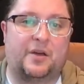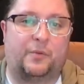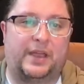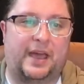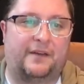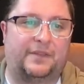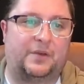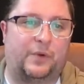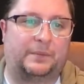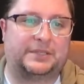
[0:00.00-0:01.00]
We have the
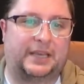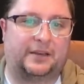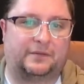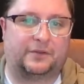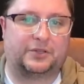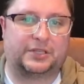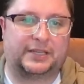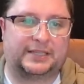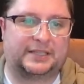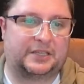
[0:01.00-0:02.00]
website conversion
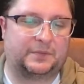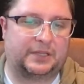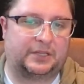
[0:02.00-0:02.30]
assessment